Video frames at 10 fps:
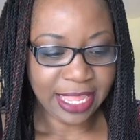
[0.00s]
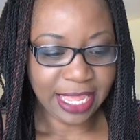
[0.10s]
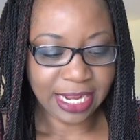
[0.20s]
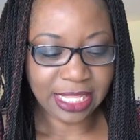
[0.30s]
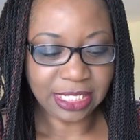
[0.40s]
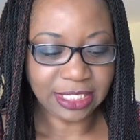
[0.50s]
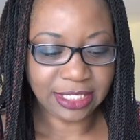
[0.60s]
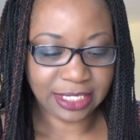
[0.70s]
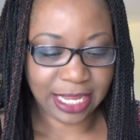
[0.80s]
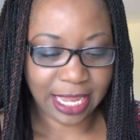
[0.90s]
and this
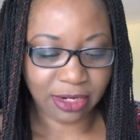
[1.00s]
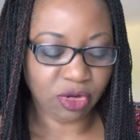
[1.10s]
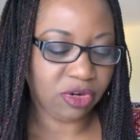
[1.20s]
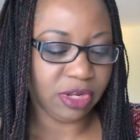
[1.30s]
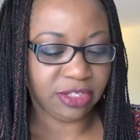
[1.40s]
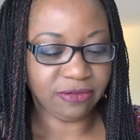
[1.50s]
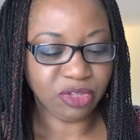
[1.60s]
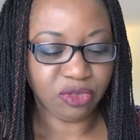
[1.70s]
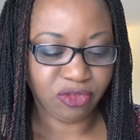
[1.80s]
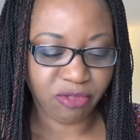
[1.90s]
is it's from
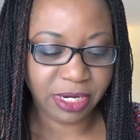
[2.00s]
Sephora,